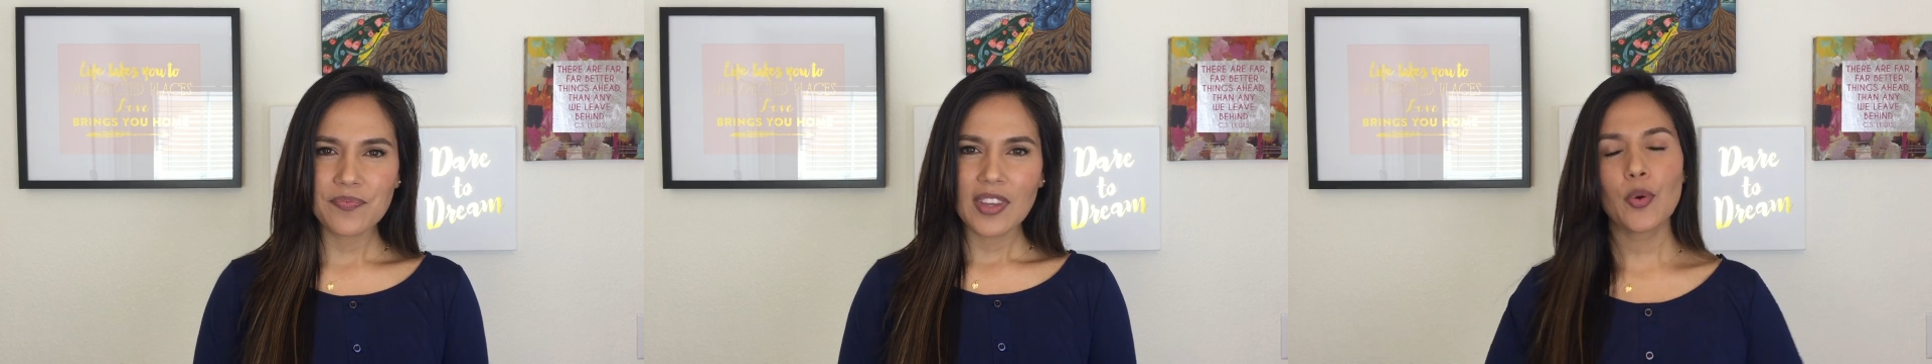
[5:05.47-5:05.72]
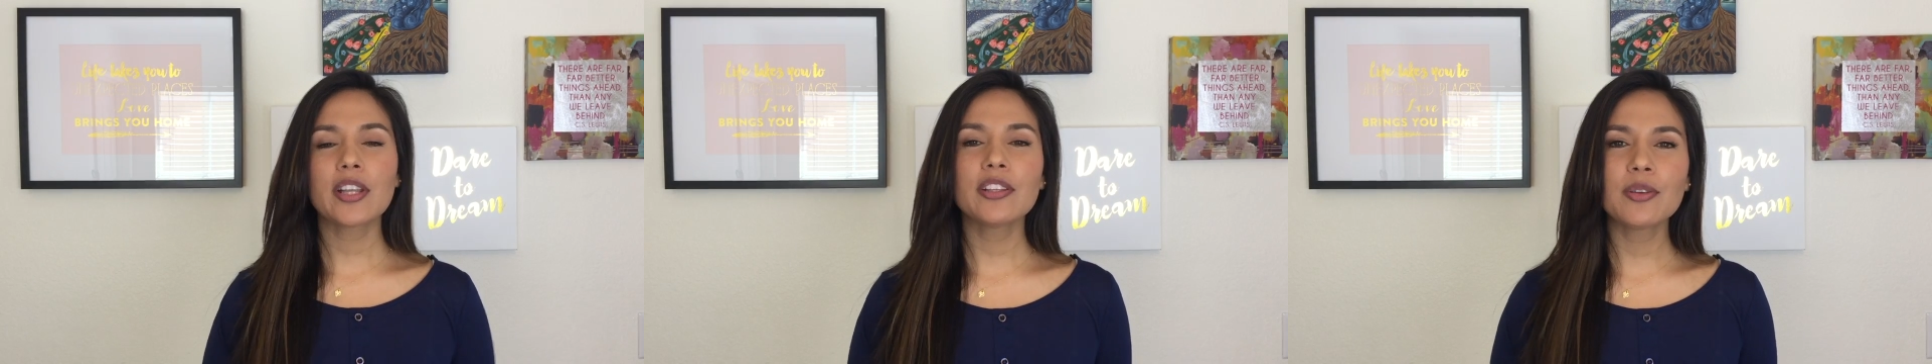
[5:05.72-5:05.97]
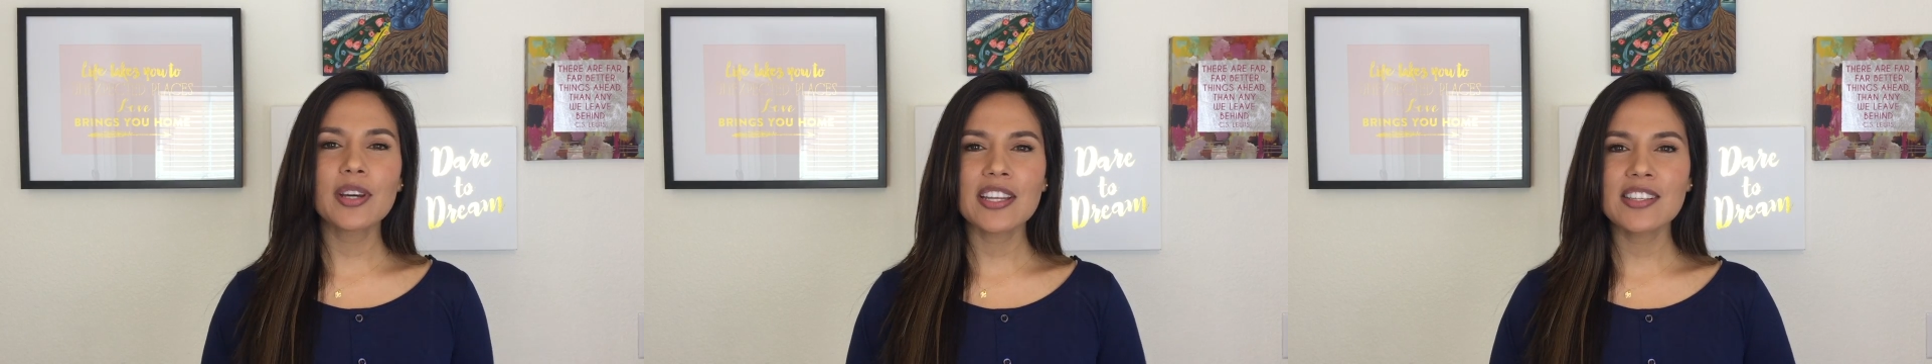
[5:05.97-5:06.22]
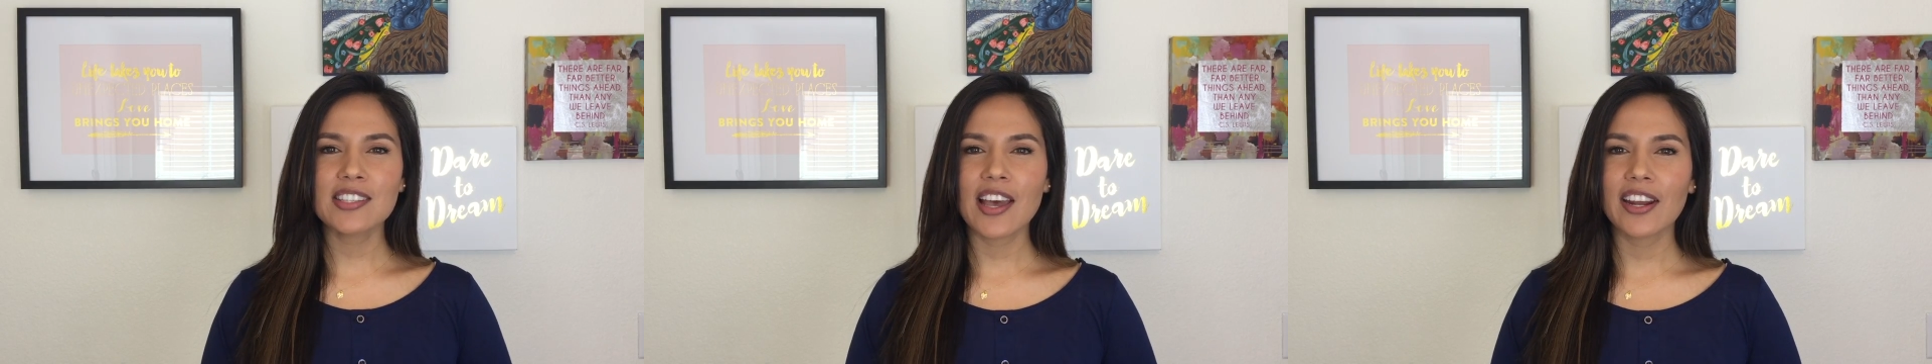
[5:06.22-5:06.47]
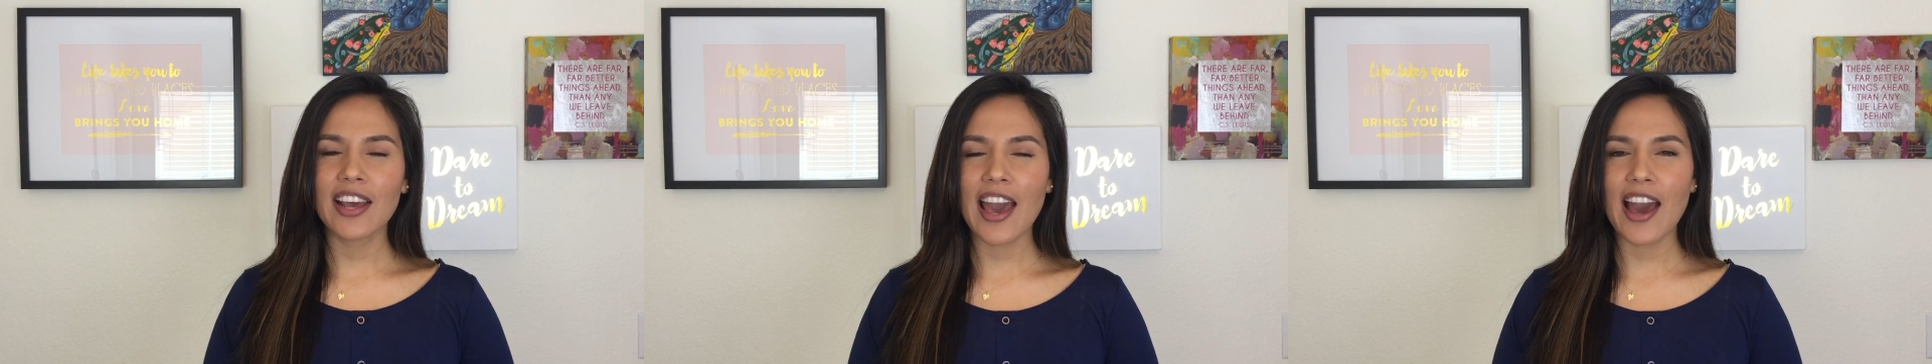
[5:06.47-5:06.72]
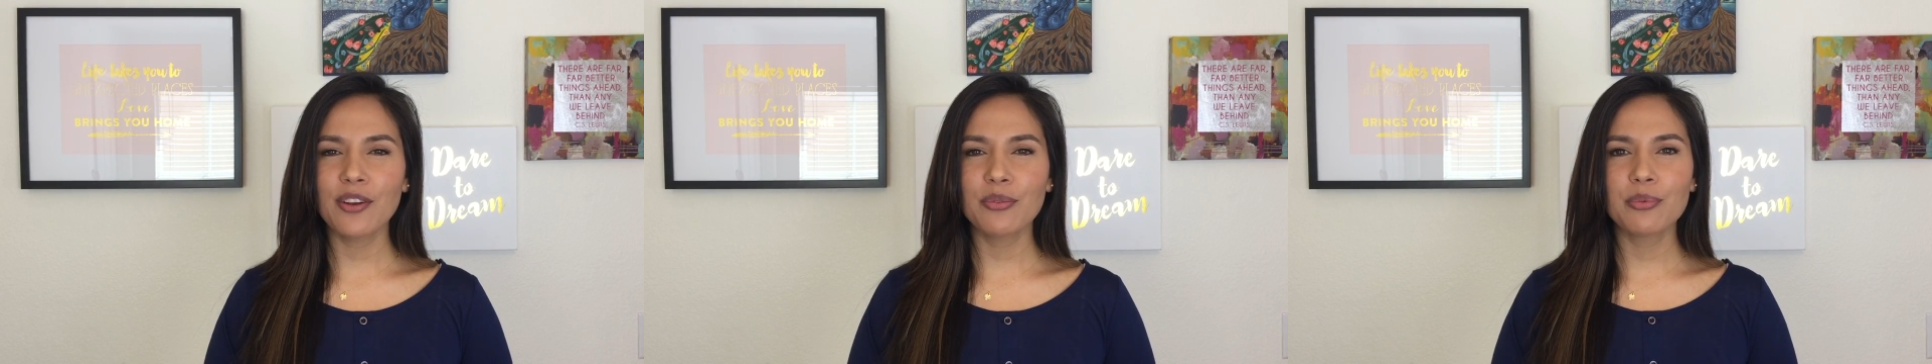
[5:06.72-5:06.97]
Quick little insight, I
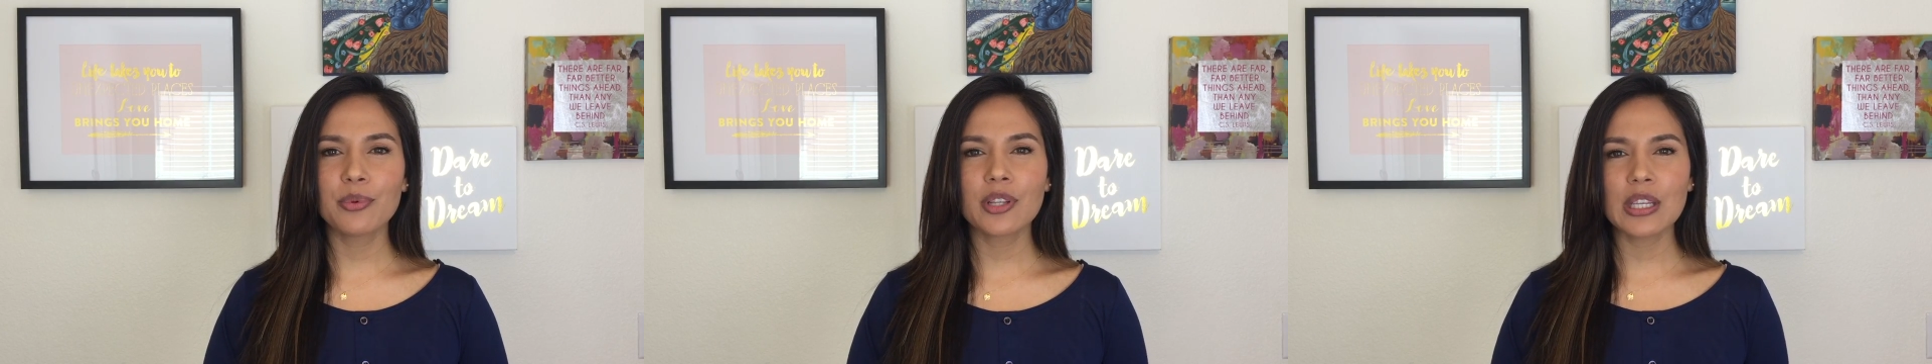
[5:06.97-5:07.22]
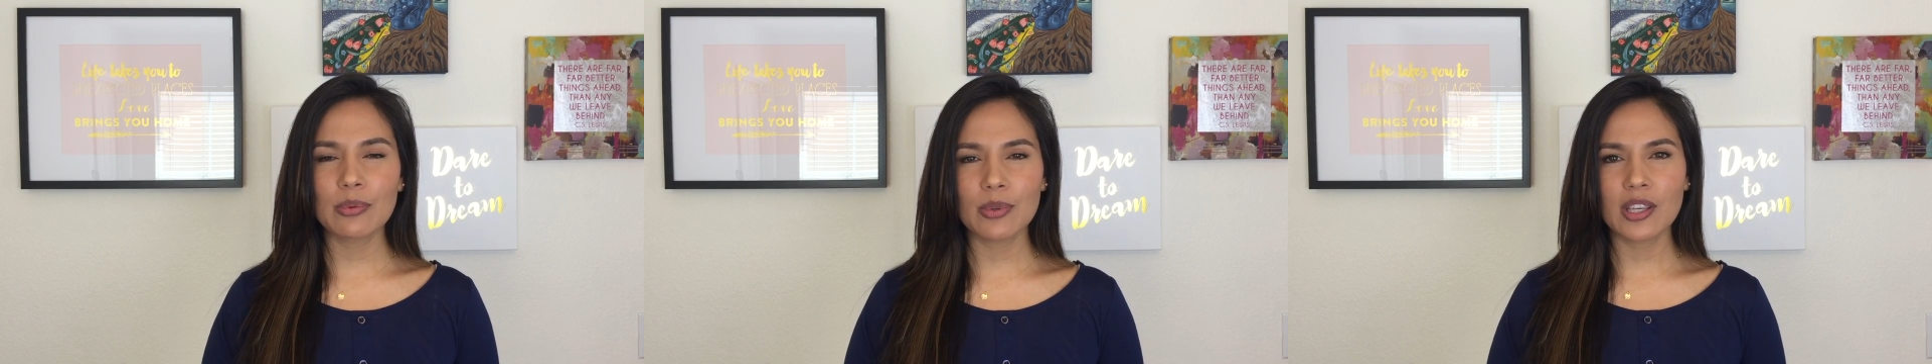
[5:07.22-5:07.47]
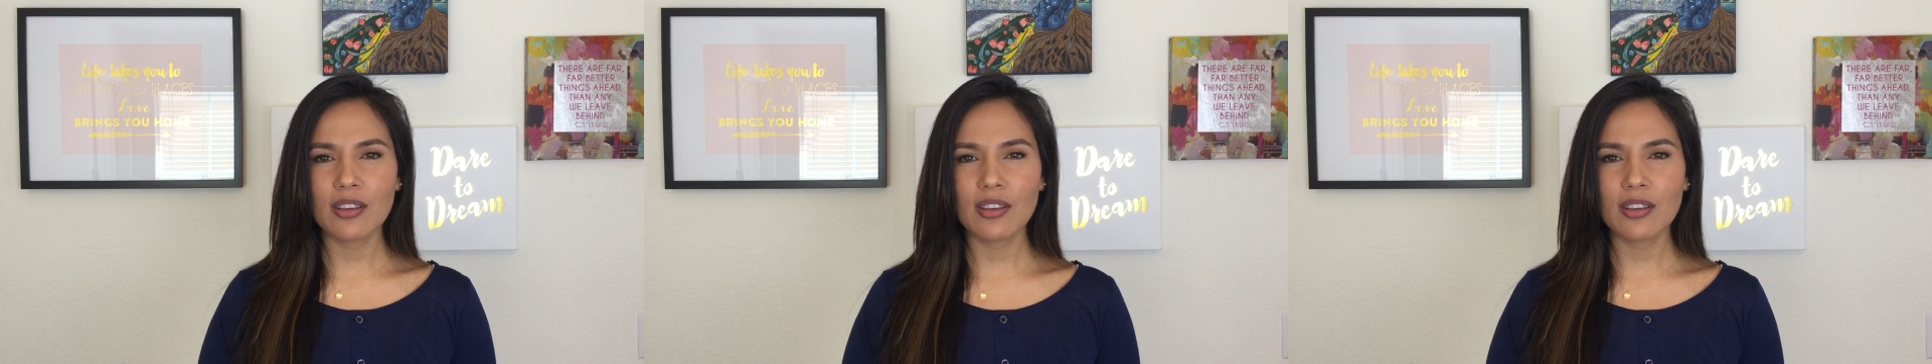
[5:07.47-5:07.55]
had a really